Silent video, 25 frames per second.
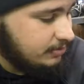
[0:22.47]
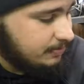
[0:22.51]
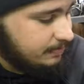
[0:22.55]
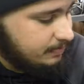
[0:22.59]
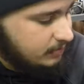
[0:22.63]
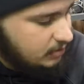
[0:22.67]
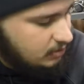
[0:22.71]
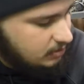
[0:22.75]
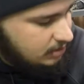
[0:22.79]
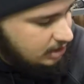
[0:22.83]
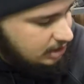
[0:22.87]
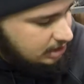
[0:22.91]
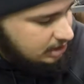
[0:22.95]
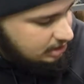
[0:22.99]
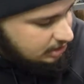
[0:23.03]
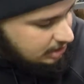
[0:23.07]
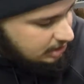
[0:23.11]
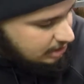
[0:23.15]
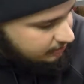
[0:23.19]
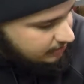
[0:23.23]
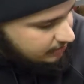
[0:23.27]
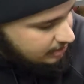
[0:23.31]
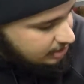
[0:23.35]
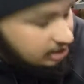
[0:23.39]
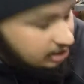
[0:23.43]
Well, I
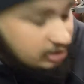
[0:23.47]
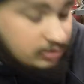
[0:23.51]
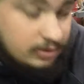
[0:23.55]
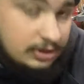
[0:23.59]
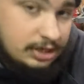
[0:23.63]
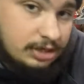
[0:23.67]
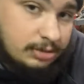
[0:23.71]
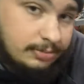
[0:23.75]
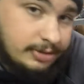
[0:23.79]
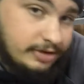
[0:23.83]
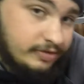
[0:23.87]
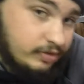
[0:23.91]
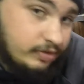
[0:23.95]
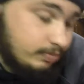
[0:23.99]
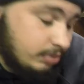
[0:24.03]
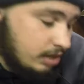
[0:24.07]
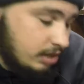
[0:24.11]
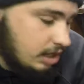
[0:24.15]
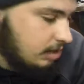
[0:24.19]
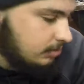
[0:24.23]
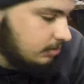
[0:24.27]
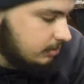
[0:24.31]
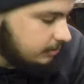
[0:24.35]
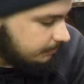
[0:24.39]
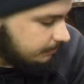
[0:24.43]
ran into a little bit of a problem.